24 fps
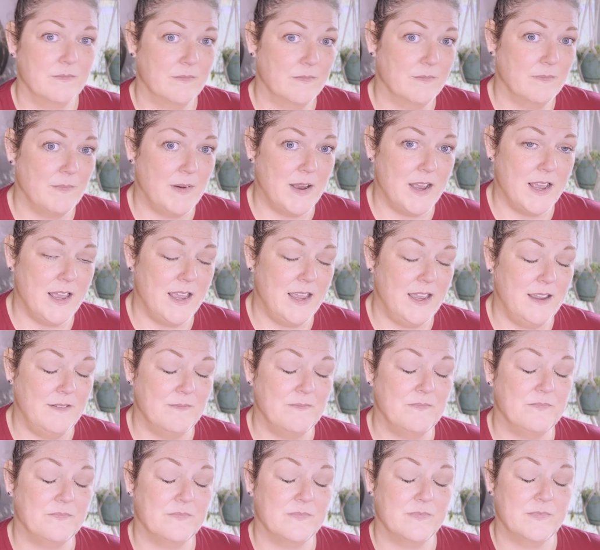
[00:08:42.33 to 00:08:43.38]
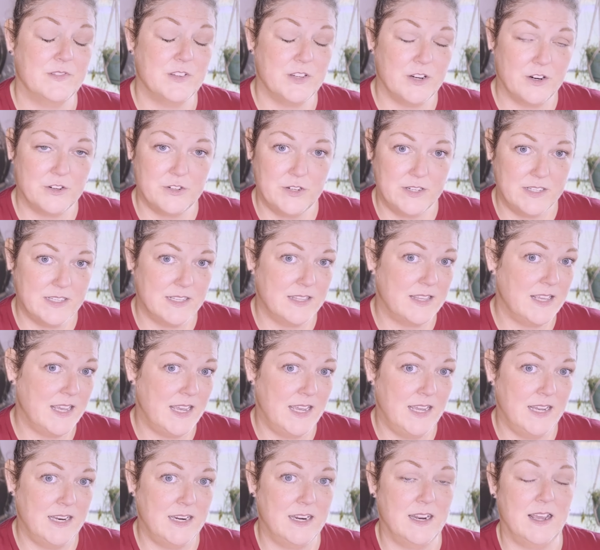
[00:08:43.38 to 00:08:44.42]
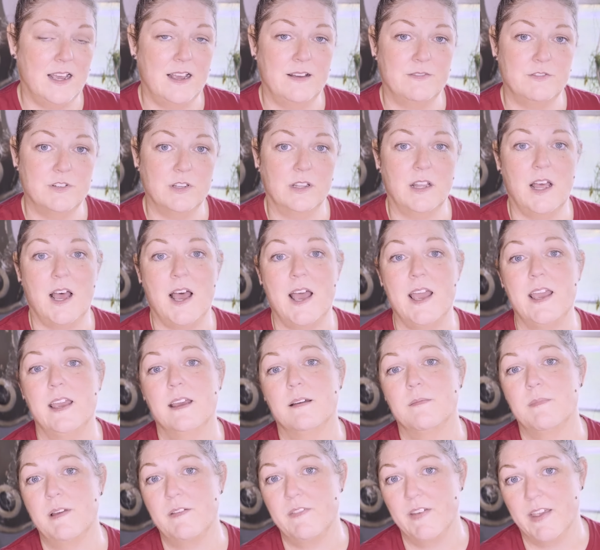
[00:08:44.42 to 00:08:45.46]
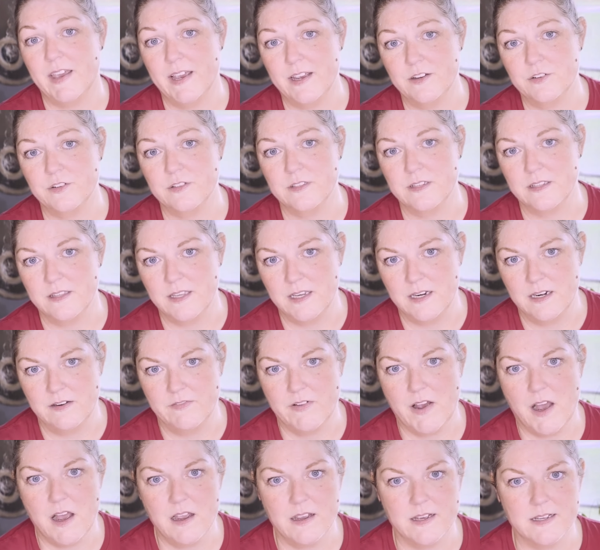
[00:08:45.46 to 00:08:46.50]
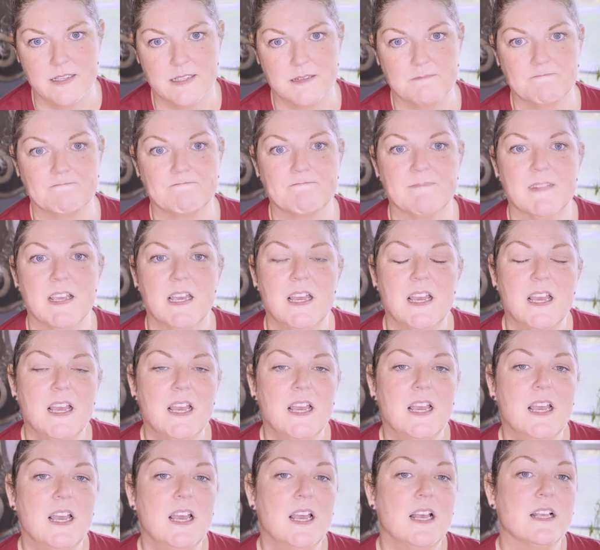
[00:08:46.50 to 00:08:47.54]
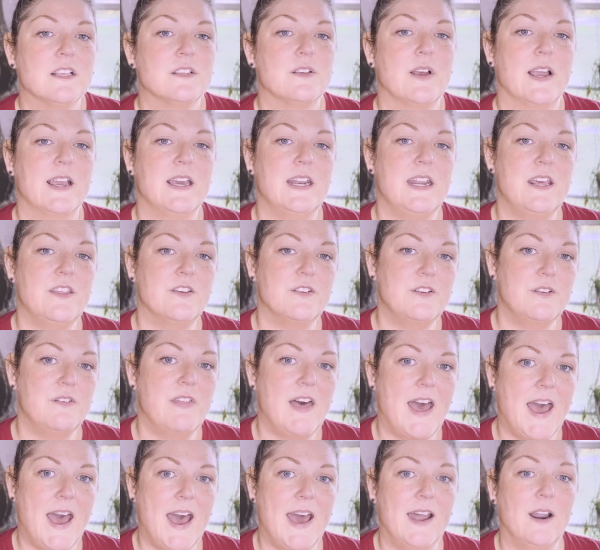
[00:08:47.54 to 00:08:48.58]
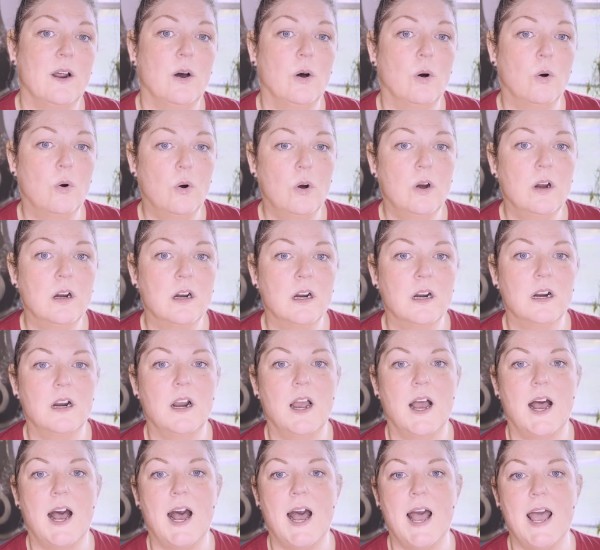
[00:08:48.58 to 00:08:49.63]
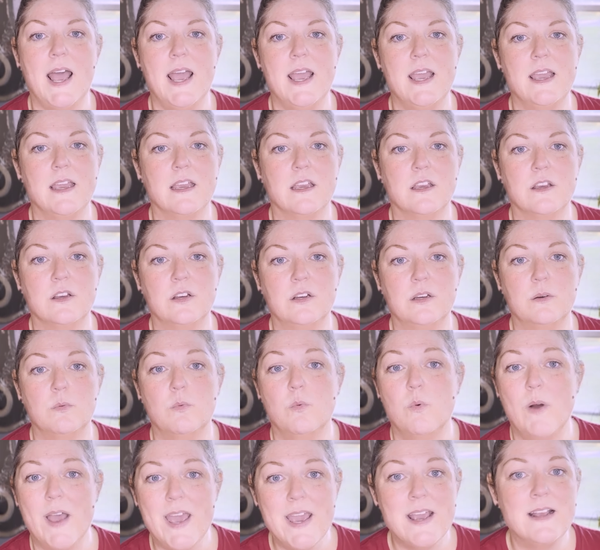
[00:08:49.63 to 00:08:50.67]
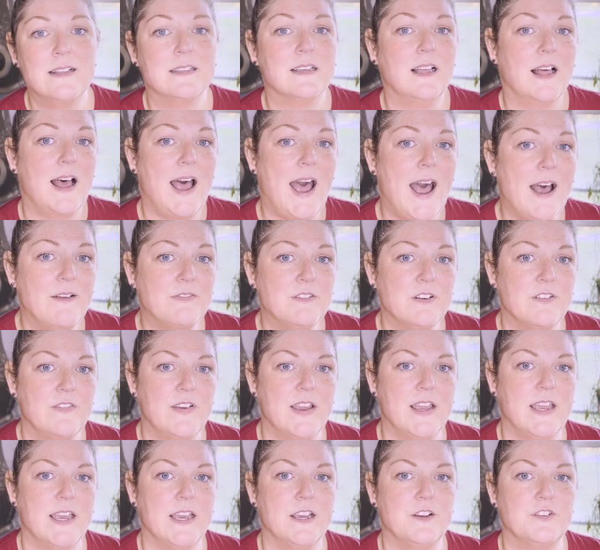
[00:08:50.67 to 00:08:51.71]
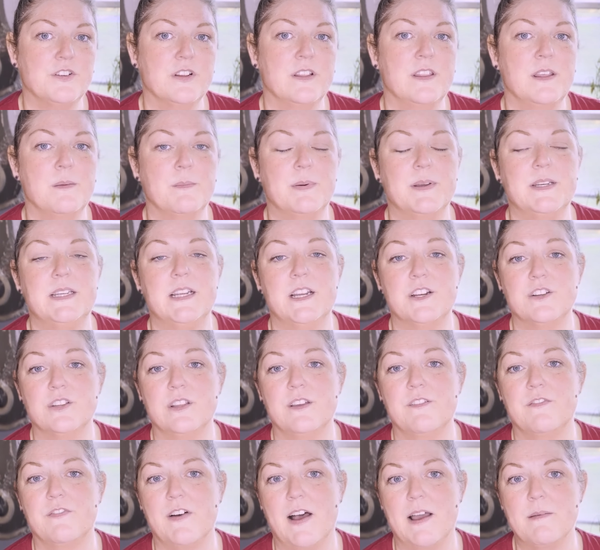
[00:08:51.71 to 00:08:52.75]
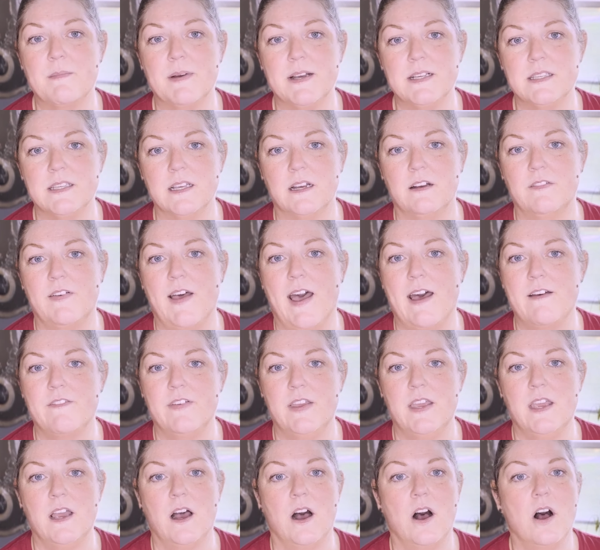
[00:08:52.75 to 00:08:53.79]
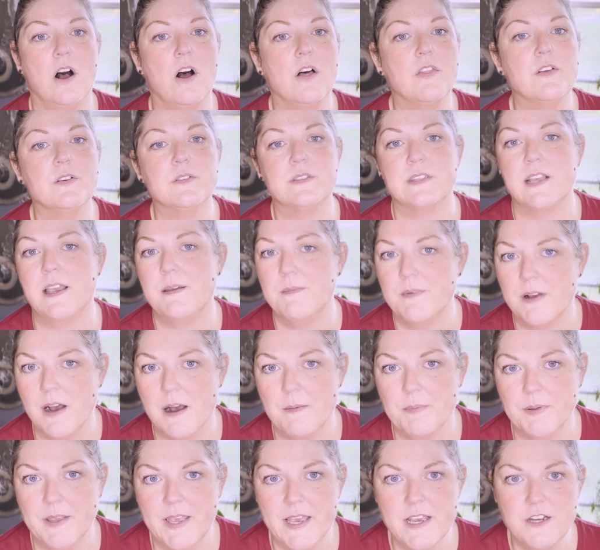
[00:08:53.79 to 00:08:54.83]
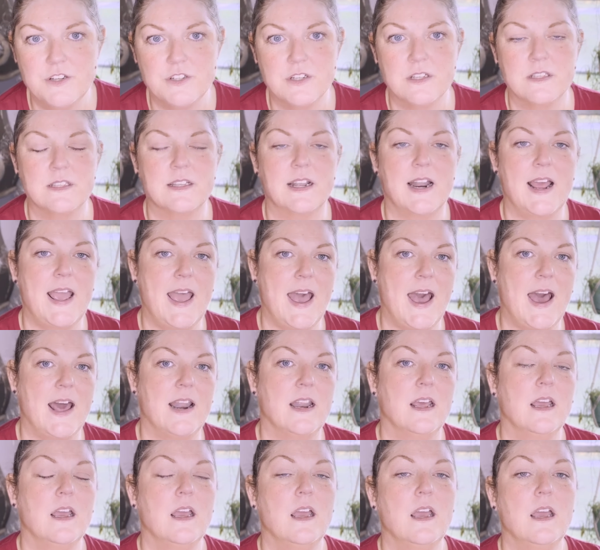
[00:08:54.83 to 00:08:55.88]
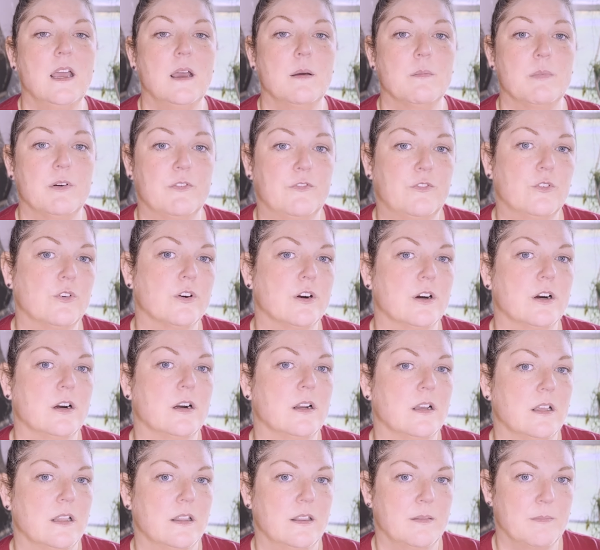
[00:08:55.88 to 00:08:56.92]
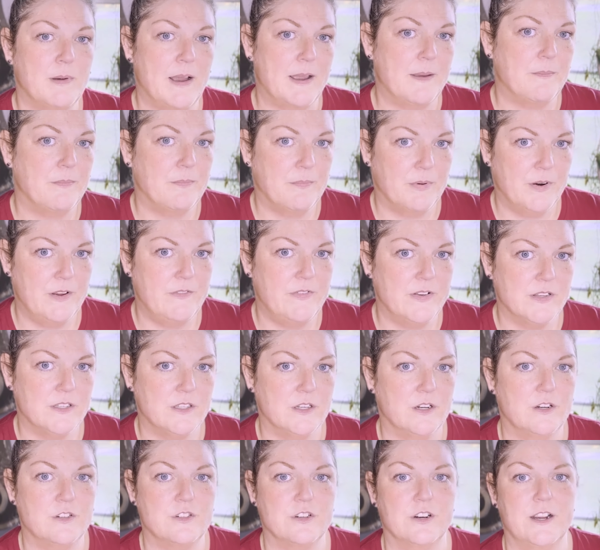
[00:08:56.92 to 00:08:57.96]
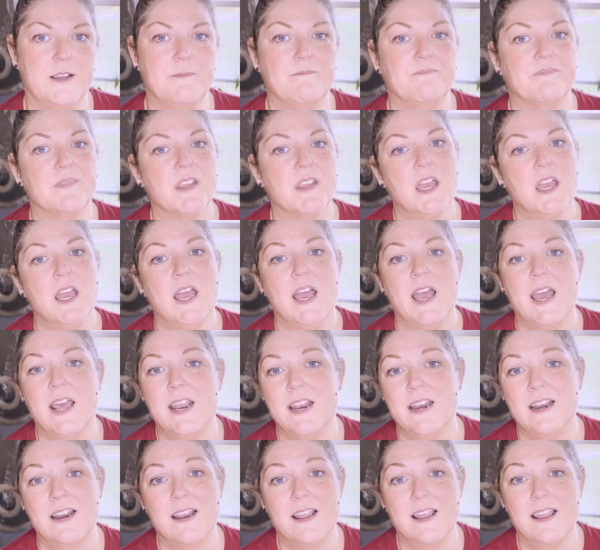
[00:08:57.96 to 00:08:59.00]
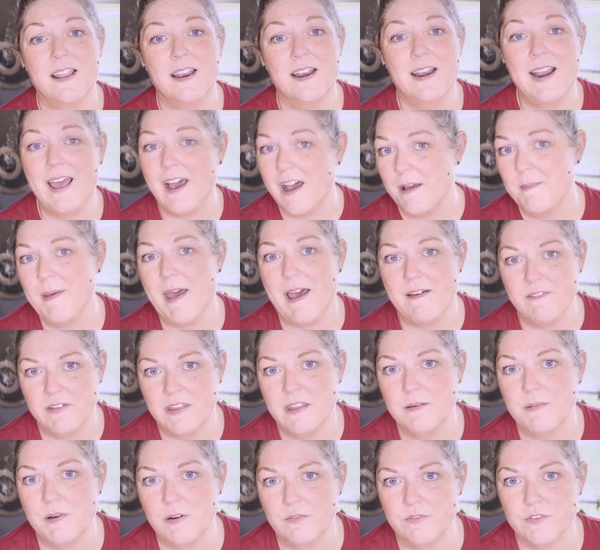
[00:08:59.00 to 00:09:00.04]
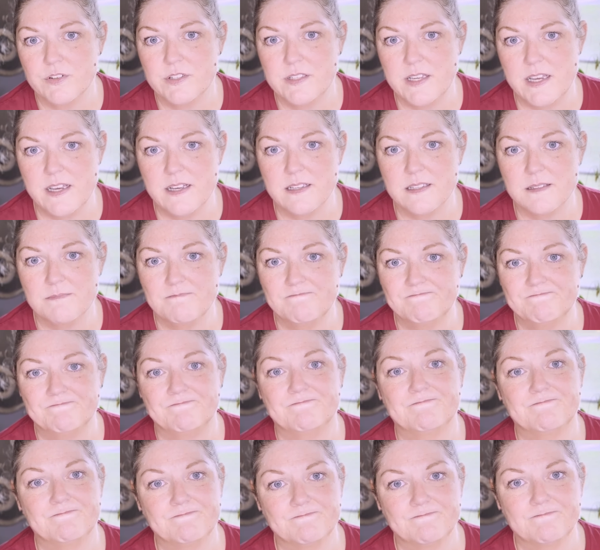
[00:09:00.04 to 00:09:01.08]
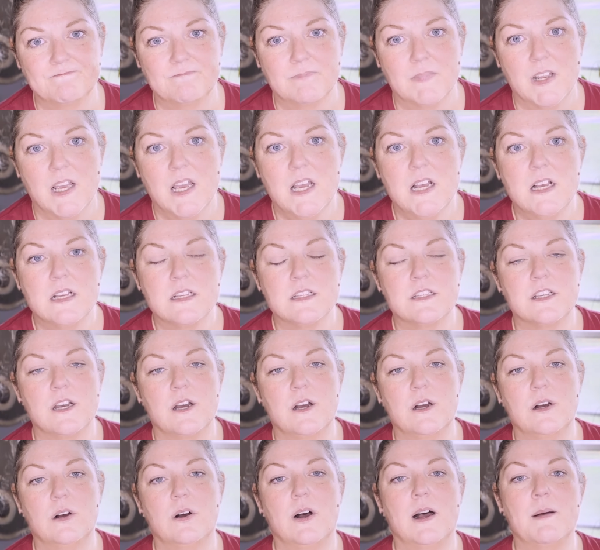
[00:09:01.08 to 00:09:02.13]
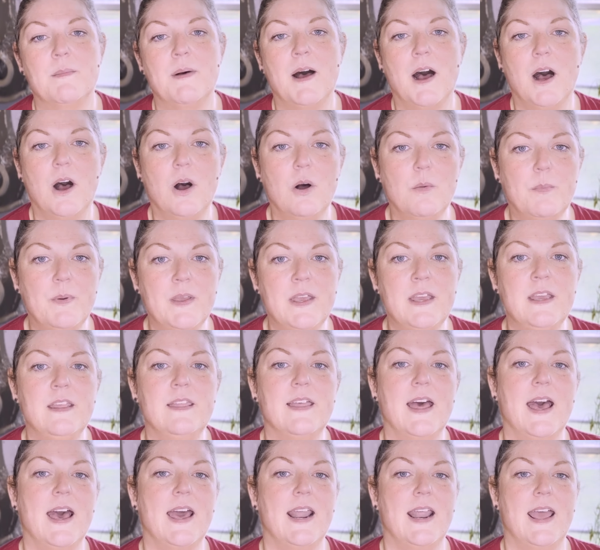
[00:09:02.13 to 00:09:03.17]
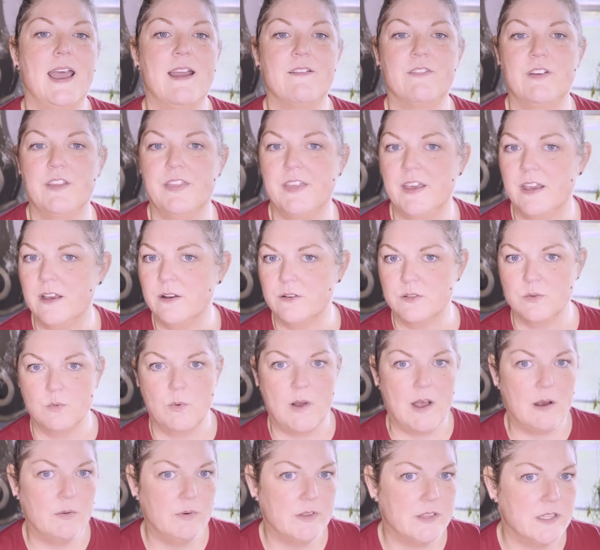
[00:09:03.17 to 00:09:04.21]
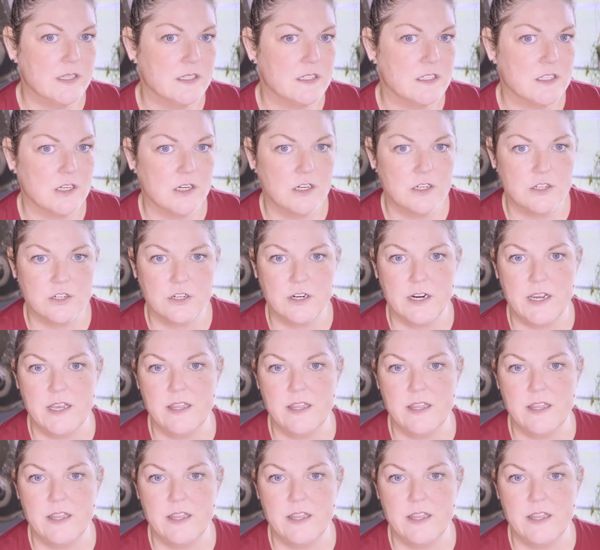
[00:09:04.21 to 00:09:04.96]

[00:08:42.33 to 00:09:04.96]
my surgery's at the end of July, my vacation's at the end of August. So I could either do that or I could wait until after vacation, then potentially find myself having all those same complications that I had before my previous surgery. And now I'm having them overseas. So I'm hoping that everything goes well with this surgery,